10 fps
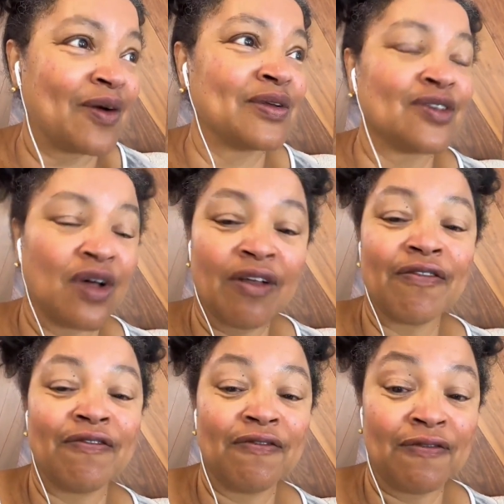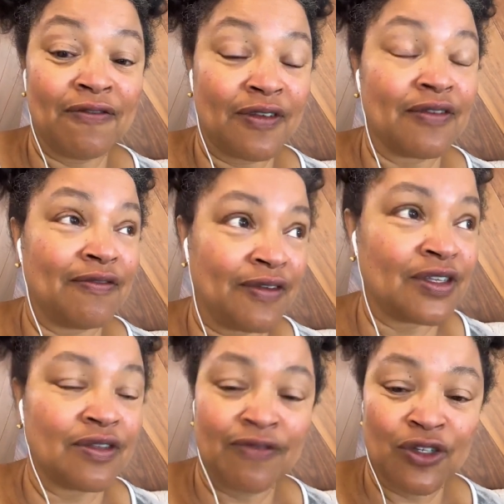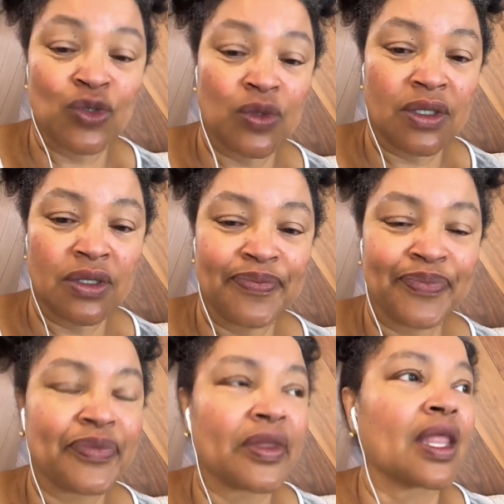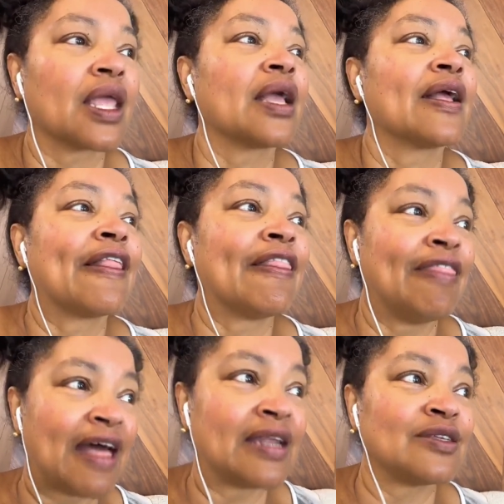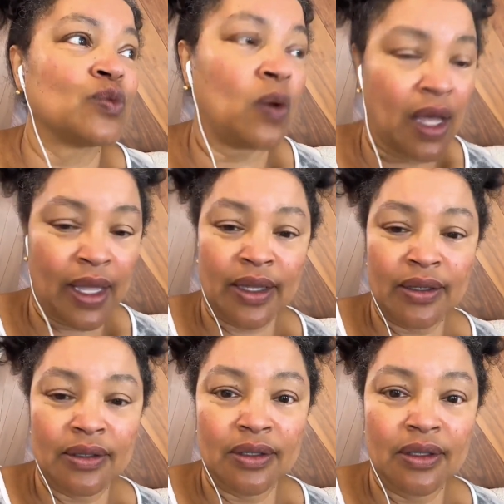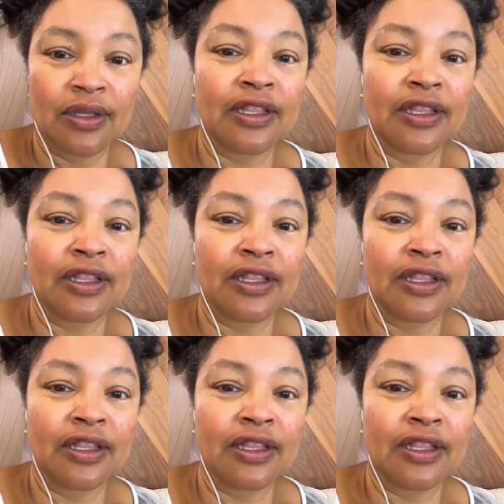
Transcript: Now it's all visual. That is why.